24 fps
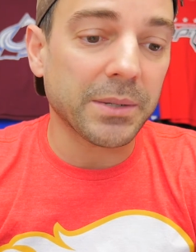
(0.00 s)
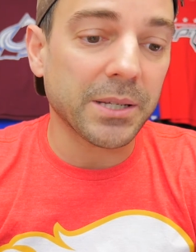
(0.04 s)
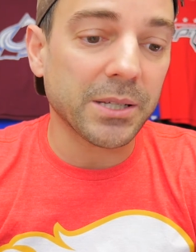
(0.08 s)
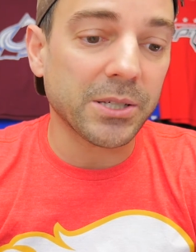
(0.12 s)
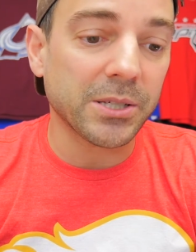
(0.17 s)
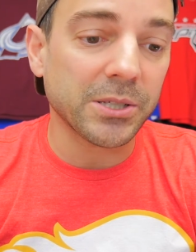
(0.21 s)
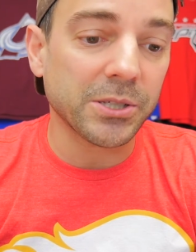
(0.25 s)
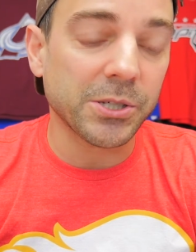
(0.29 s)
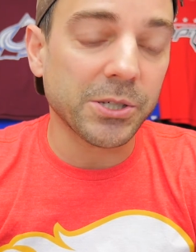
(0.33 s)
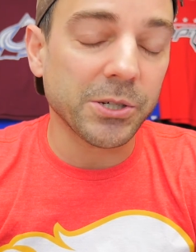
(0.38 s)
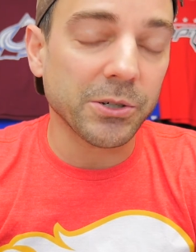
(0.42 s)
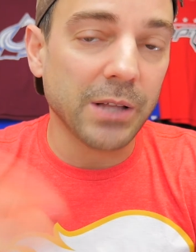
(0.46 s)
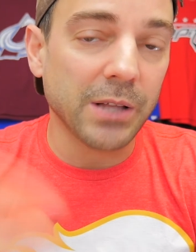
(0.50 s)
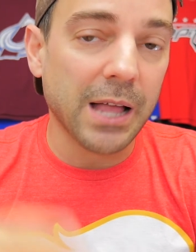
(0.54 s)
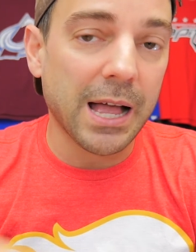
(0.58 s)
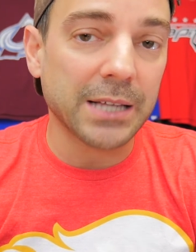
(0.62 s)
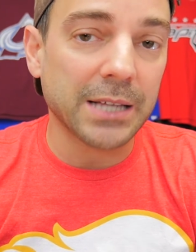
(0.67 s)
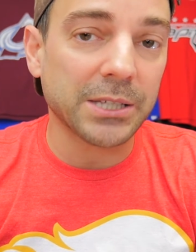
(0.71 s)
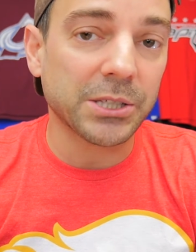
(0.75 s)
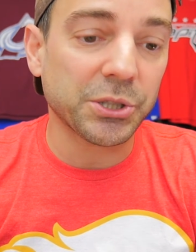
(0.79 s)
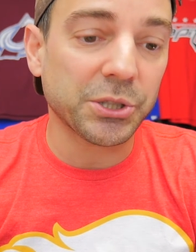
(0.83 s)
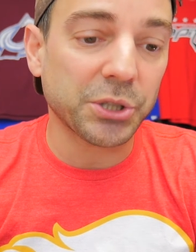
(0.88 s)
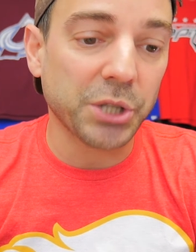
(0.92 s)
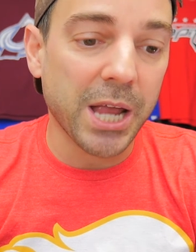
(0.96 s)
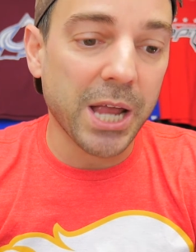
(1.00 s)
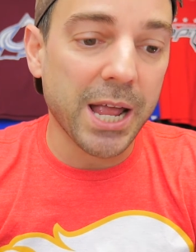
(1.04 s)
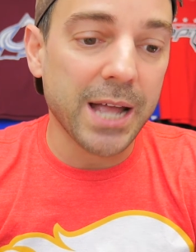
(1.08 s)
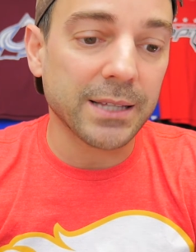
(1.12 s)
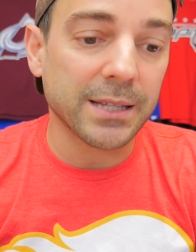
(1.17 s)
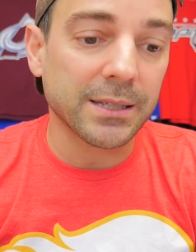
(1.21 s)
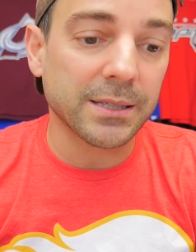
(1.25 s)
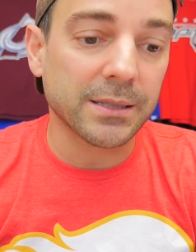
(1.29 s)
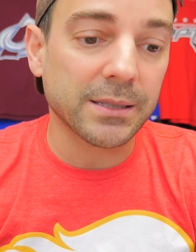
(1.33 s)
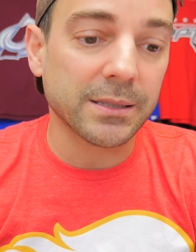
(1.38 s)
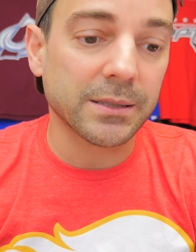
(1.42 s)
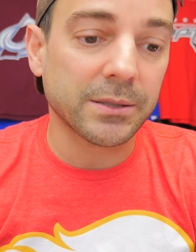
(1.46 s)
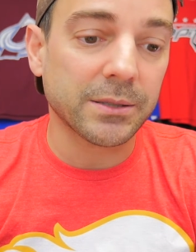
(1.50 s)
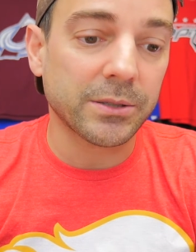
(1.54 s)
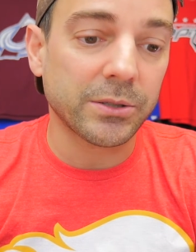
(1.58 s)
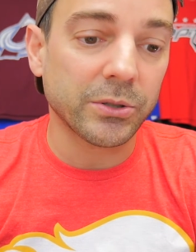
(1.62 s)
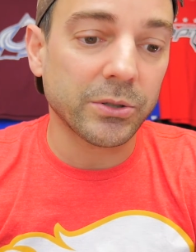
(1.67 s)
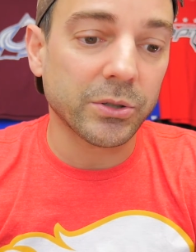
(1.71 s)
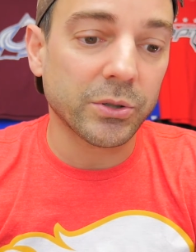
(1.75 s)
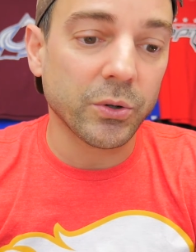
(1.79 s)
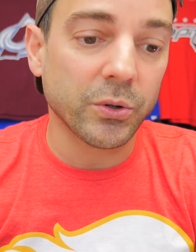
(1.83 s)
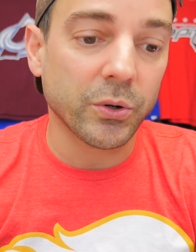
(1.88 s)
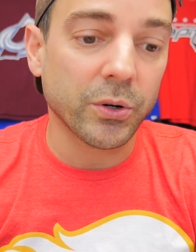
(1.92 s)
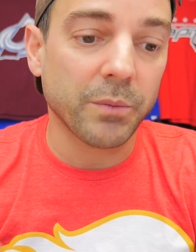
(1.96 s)
This is your last chance
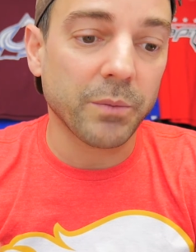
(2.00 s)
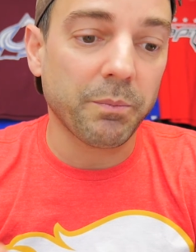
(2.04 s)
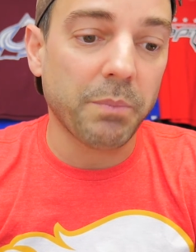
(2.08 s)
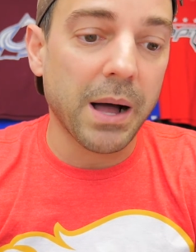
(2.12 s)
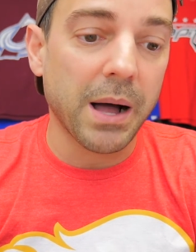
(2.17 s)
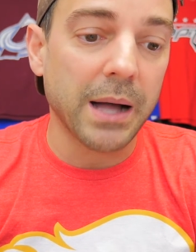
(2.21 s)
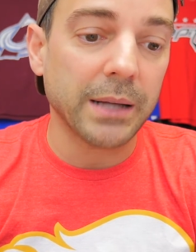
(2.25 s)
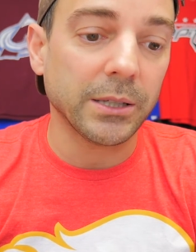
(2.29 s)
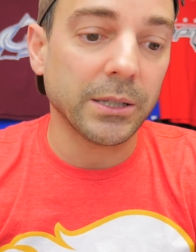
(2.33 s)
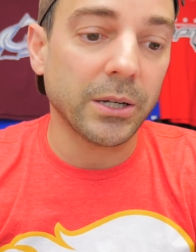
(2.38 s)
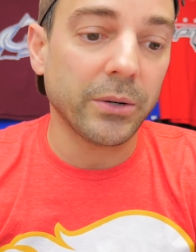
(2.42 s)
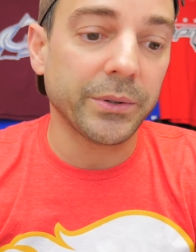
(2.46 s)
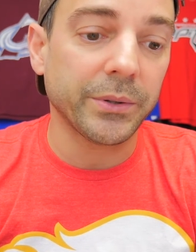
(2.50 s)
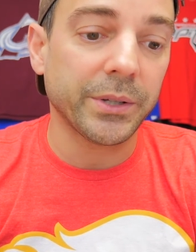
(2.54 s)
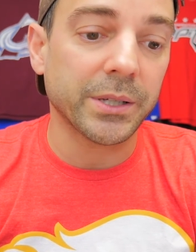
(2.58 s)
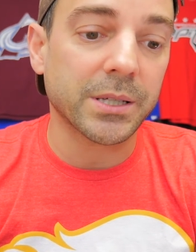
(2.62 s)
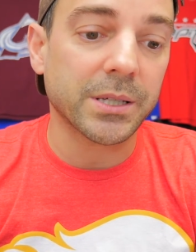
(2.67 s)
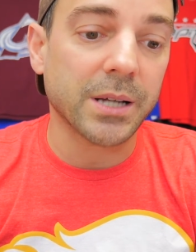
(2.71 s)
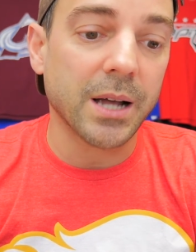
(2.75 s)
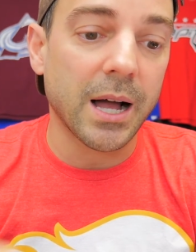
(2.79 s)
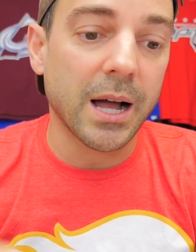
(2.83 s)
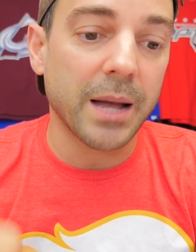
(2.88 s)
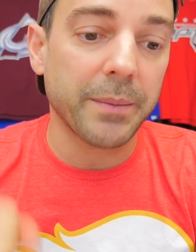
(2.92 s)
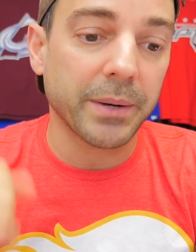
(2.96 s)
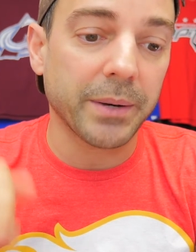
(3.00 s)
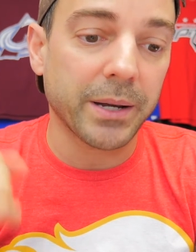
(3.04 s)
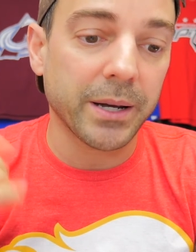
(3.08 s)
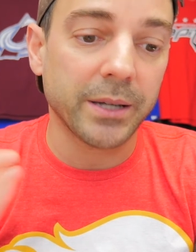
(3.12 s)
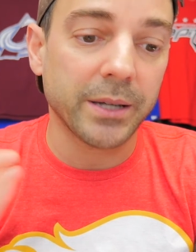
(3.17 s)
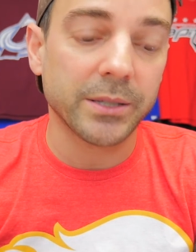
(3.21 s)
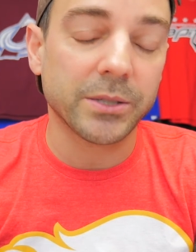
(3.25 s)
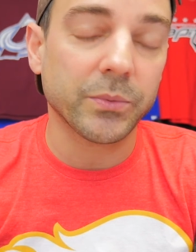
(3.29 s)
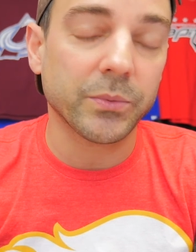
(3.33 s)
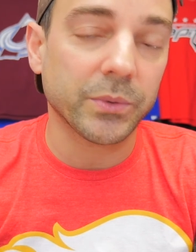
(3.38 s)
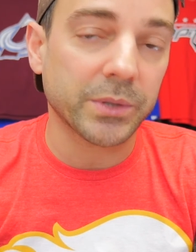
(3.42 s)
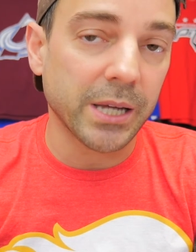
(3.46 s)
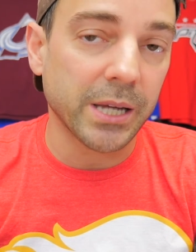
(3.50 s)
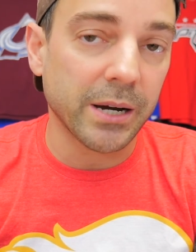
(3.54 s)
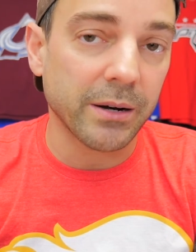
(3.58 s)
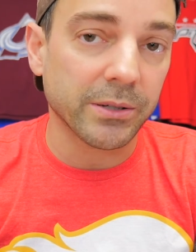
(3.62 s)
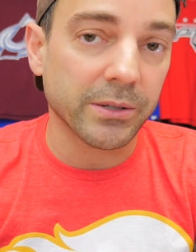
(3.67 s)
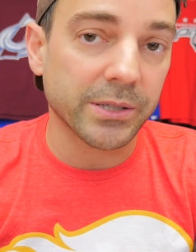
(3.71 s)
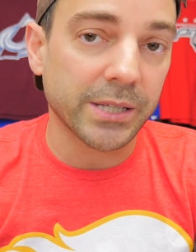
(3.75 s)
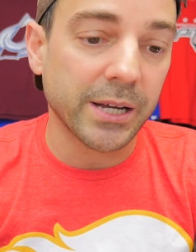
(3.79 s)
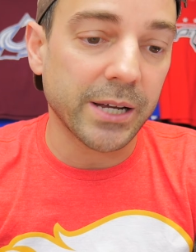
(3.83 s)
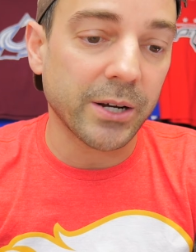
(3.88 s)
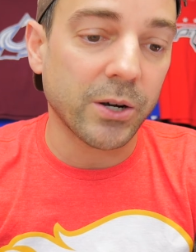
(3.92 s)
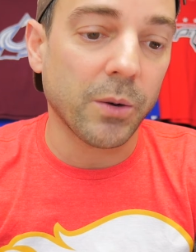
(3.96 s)
to sort of buy low on this guy because with
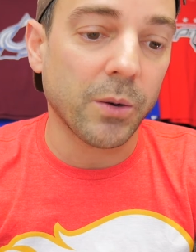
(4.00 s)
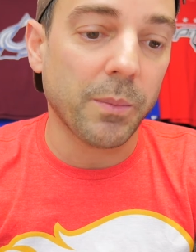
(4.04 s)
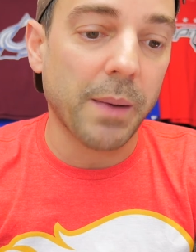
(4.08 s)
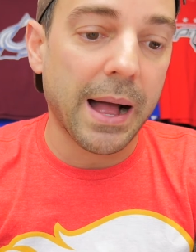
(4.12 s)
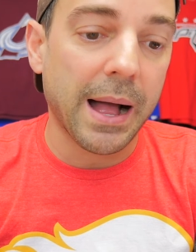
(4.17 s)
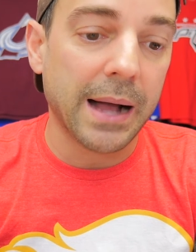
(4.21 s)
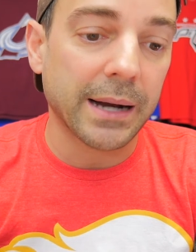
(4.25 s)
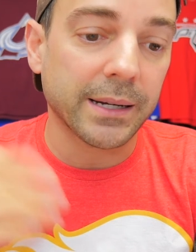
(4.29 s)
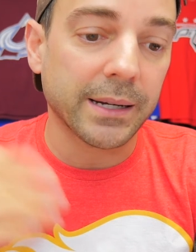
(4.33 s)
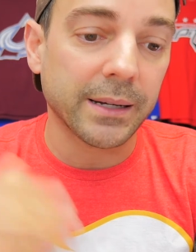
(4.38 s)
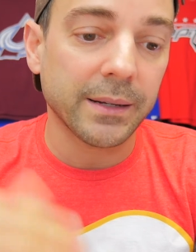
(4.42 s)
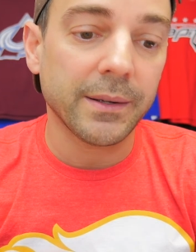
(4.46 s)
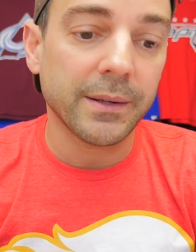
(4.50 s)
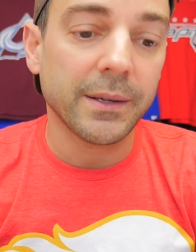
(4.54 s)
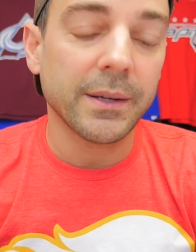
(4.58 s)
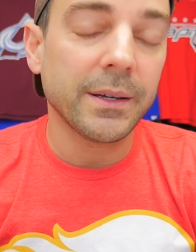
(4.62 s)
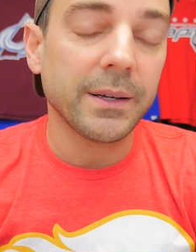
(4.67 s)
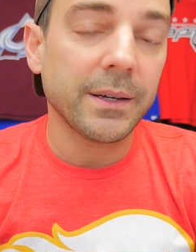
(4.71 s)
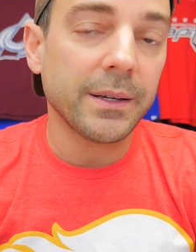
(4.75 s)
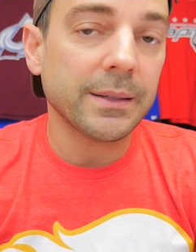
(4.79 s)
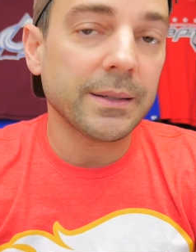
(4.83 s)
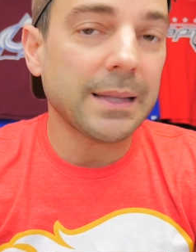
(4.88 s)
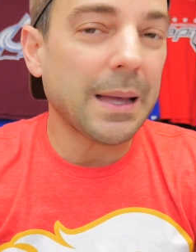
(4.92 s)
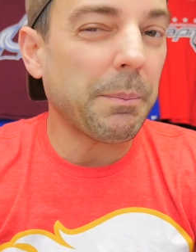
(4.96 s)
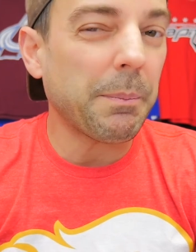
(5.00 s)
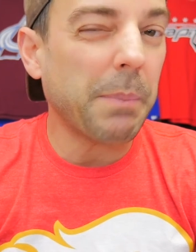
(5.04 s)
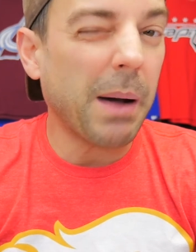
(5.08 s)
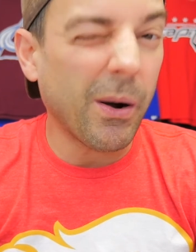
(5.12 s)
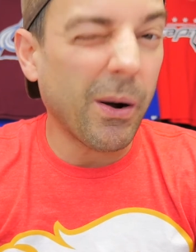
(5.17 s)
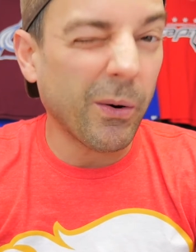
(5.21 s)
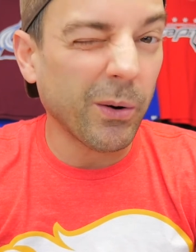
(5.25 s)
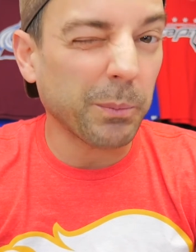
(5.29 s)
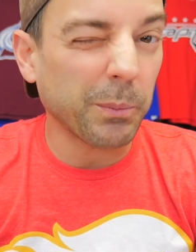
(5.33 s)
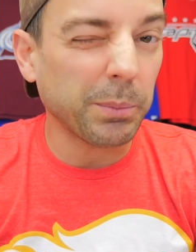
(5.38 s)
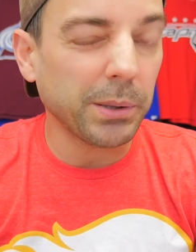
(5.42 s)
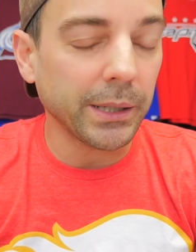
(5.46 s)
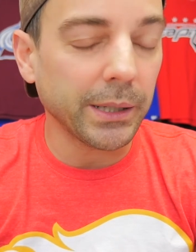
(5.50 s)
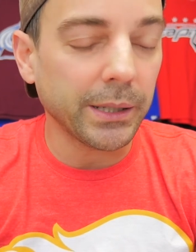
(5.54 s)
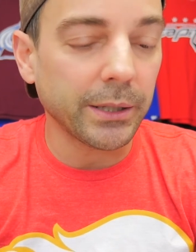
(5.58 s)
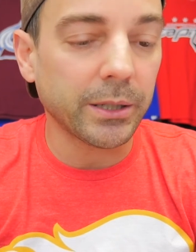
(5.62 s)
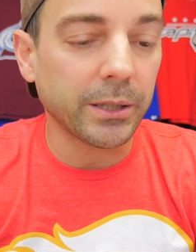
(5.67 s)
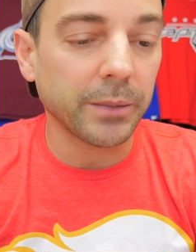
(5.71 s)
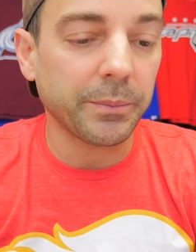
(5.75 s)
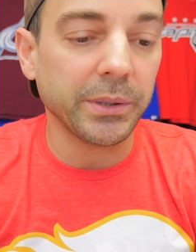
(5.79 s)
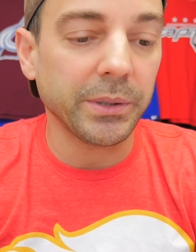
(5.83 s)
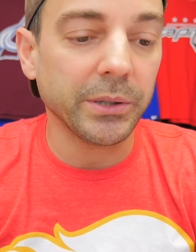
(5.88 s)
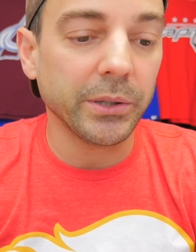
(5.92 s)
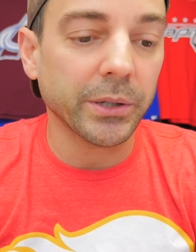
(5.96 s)
Tarasenko back, that power play
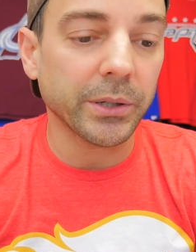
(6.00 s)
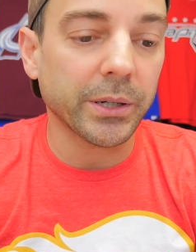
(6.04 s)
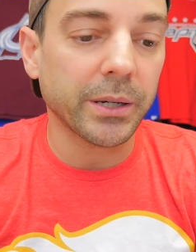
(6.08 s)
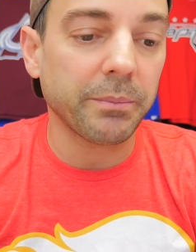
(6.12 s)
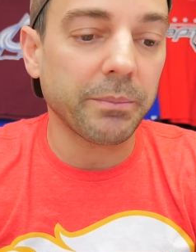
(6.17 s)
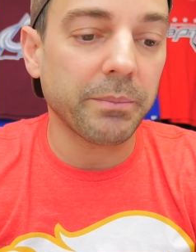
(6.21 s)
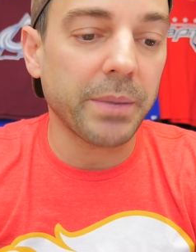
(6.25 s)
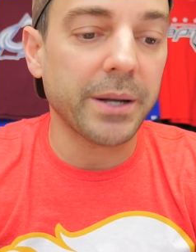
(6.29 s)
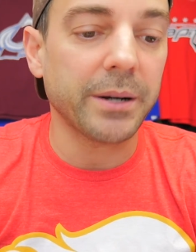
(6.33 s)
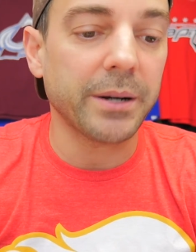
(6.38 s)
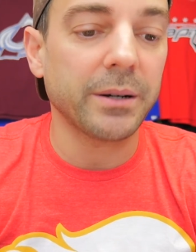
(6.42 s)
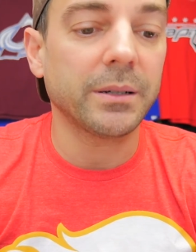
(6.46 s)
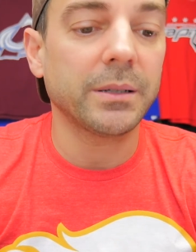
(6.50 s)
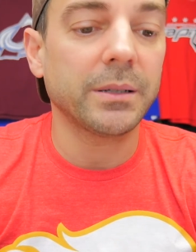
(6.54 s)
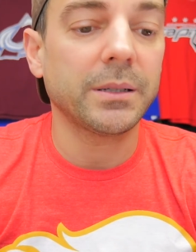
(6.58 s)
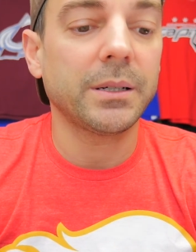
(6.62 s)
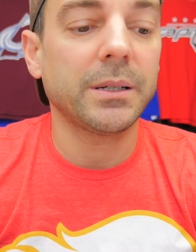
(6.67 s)
could be looking better.